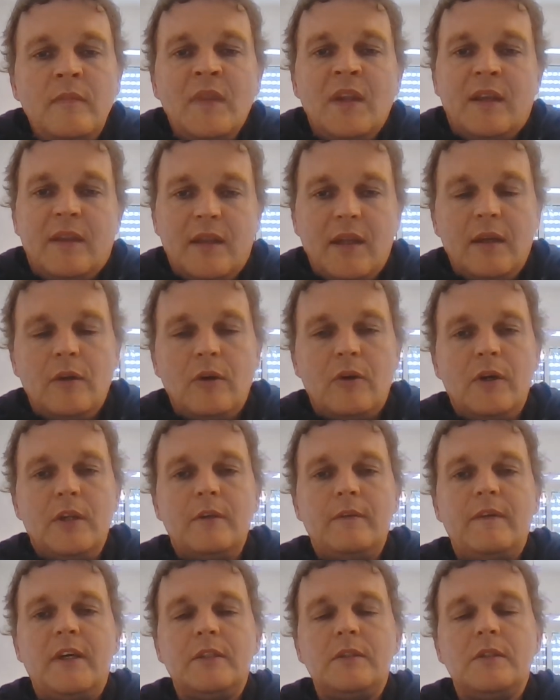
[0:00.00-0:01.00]
And then all
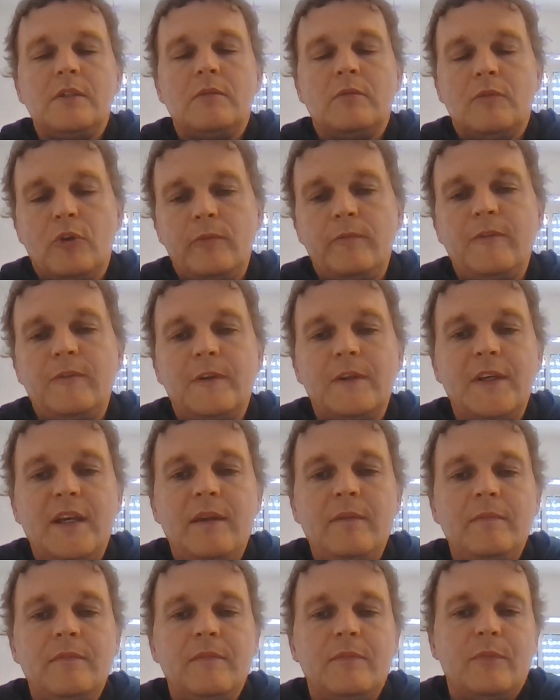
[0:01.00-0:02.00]
of us,
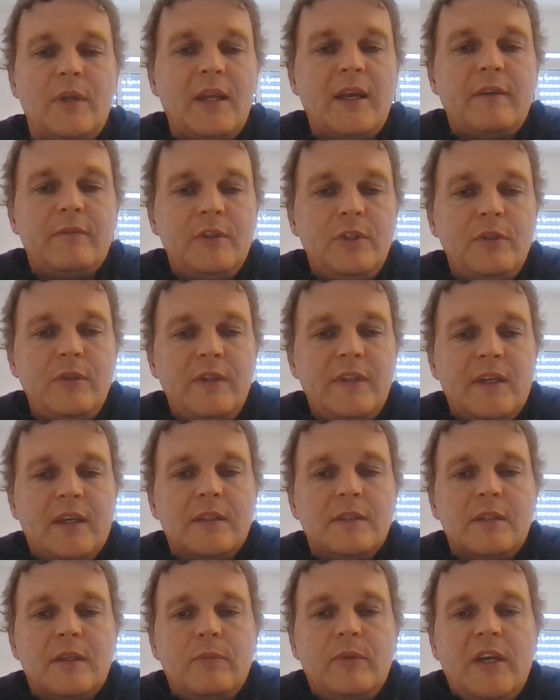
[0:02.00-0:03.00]
hopefully, will have new
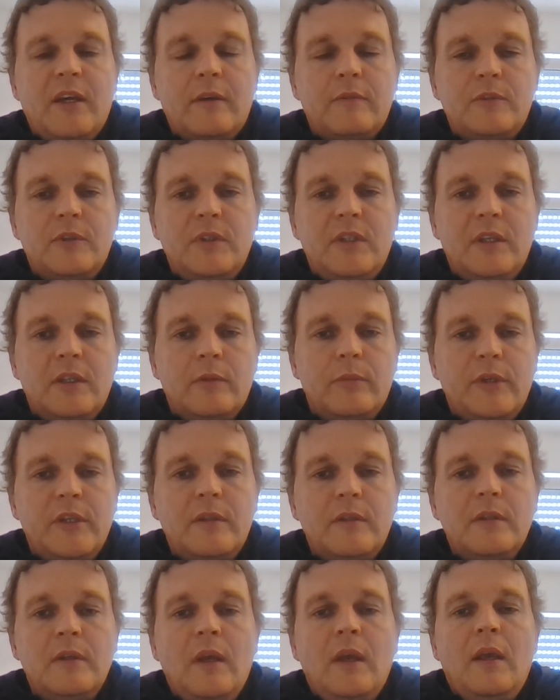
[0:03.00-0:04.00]
things that we have to deal
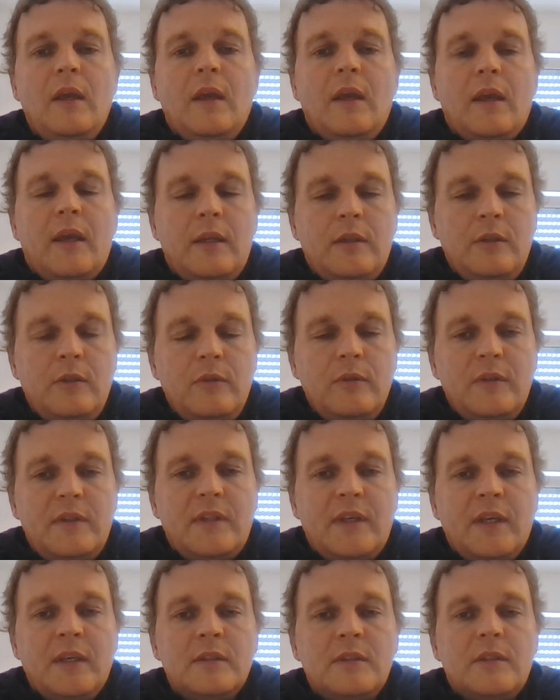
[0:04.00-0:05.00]
with and new
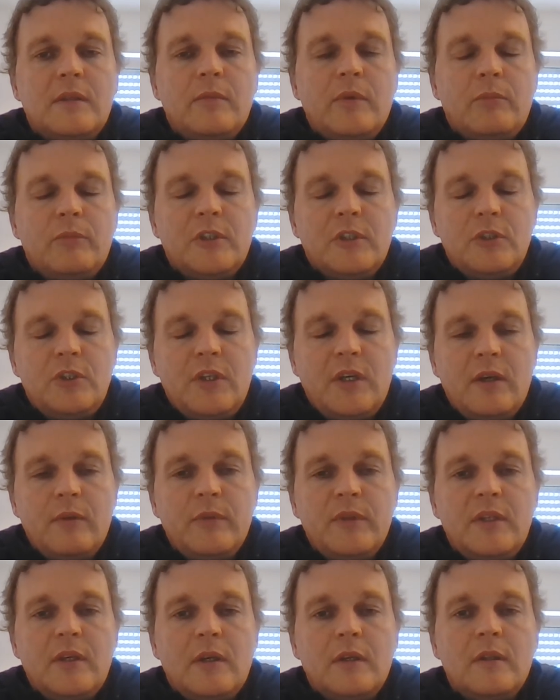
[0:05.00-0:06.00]
things that we want to share
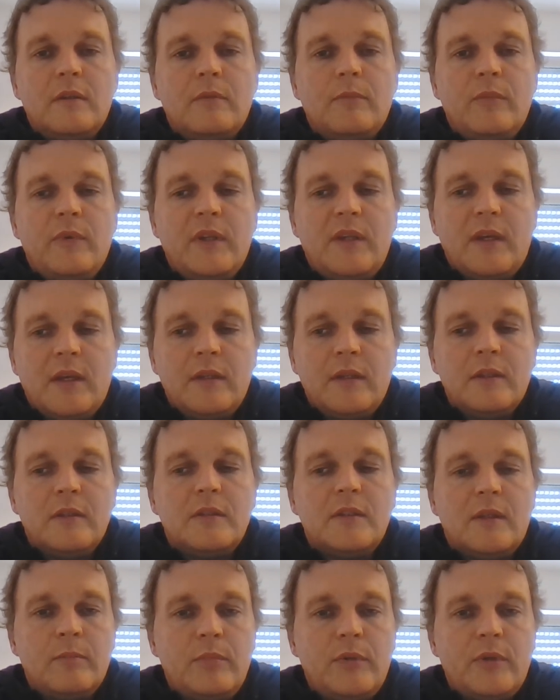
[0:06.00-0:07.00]
with
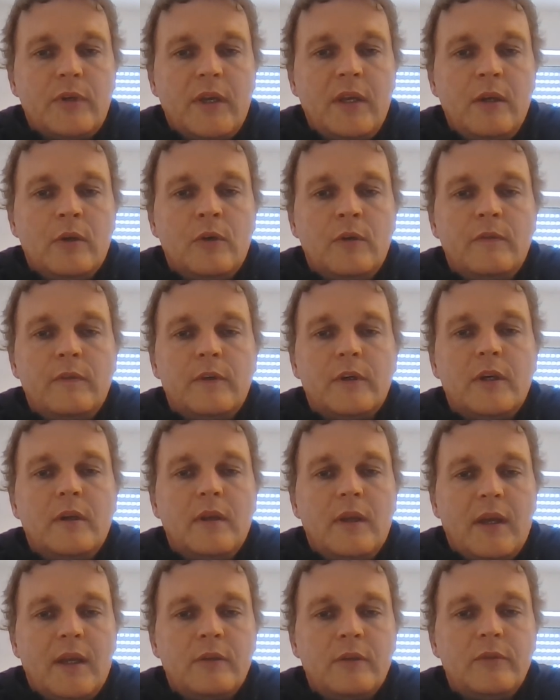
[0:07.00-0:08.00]
others and pray over
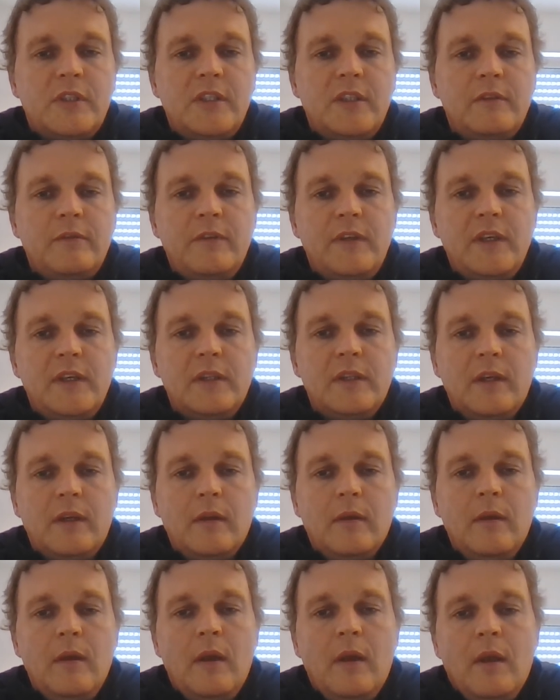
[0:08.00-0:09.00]
and receive healing.